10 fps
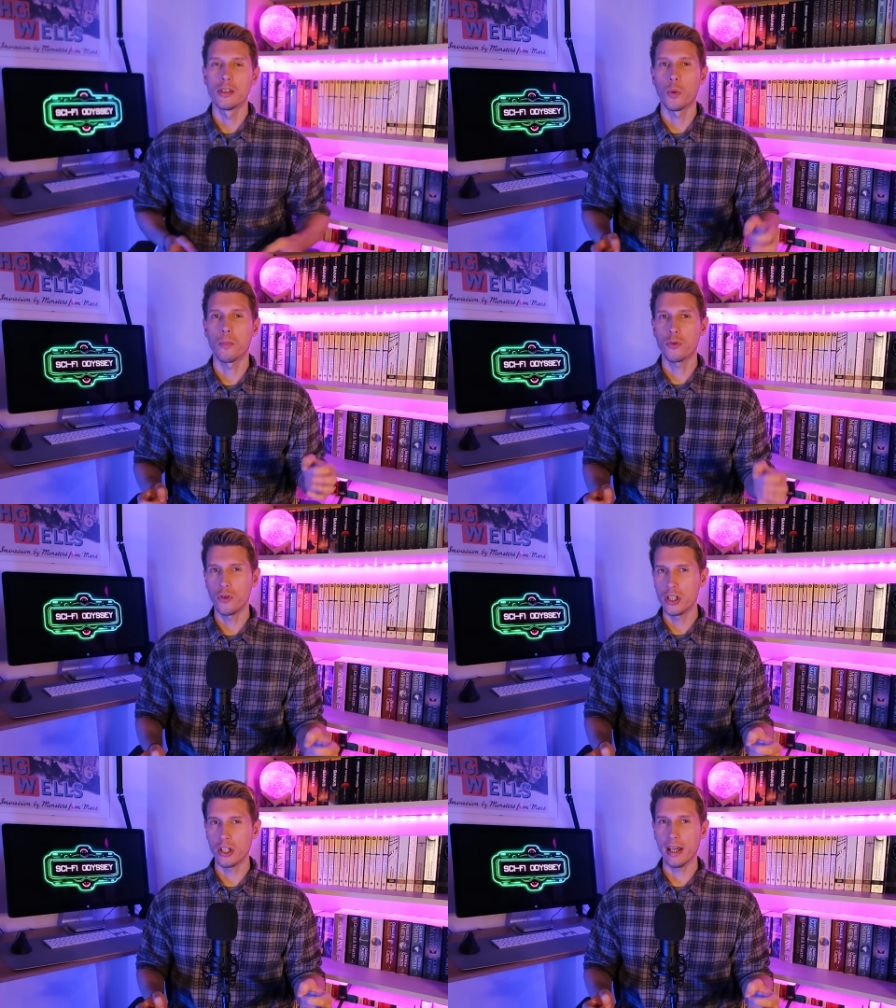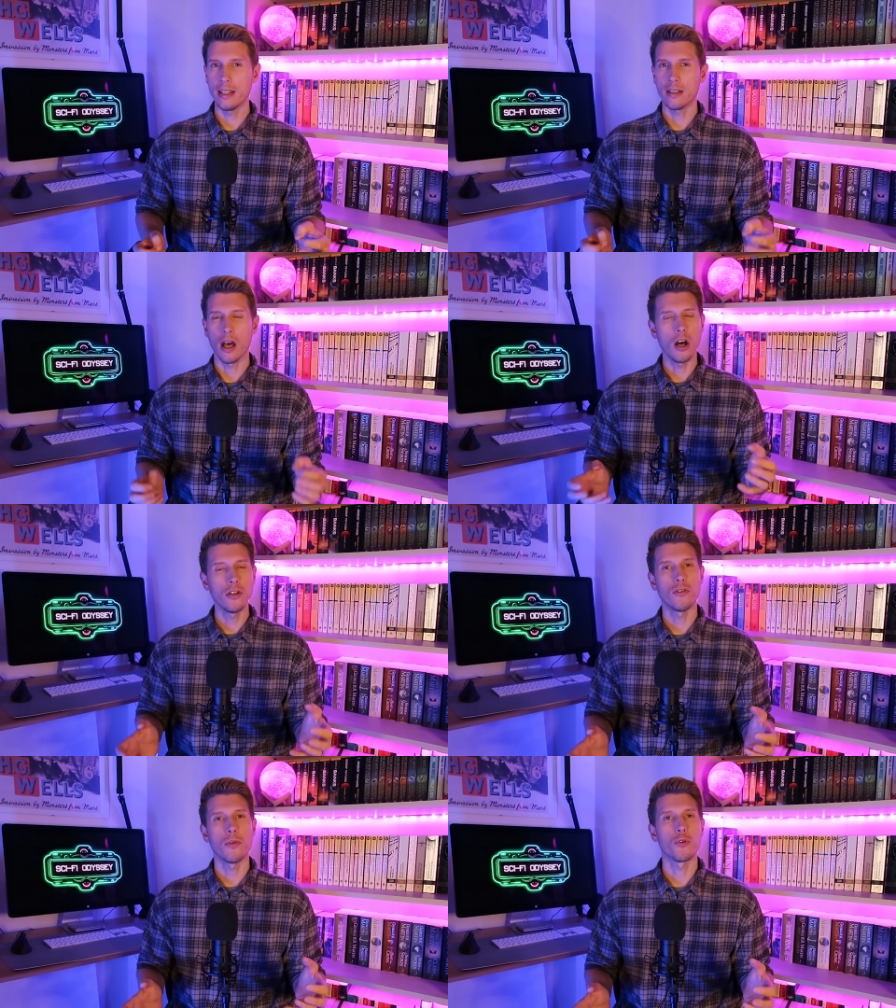to appreciate
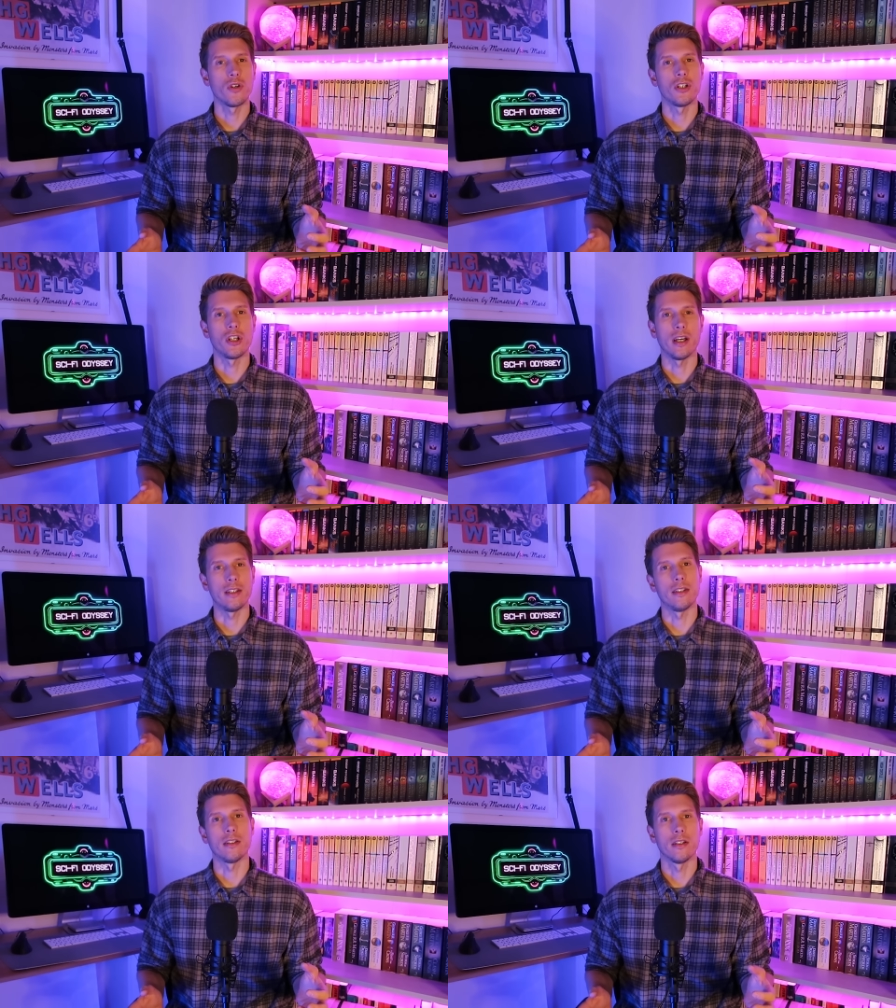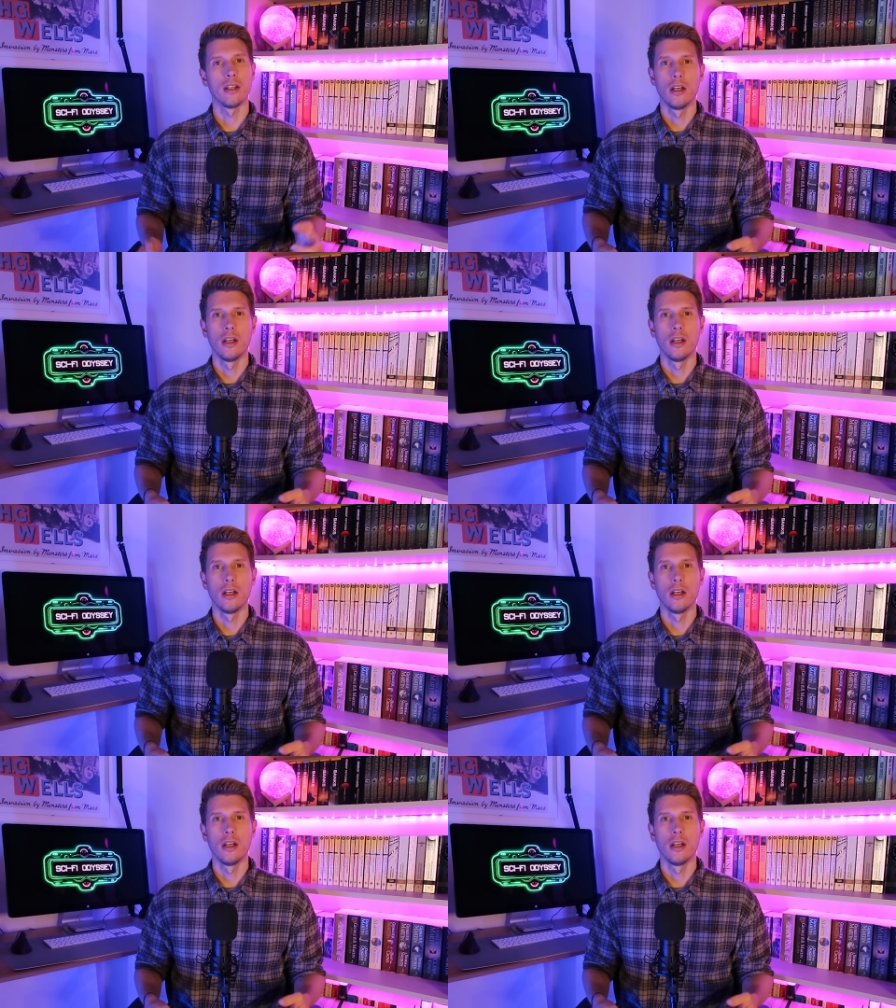underappreciated.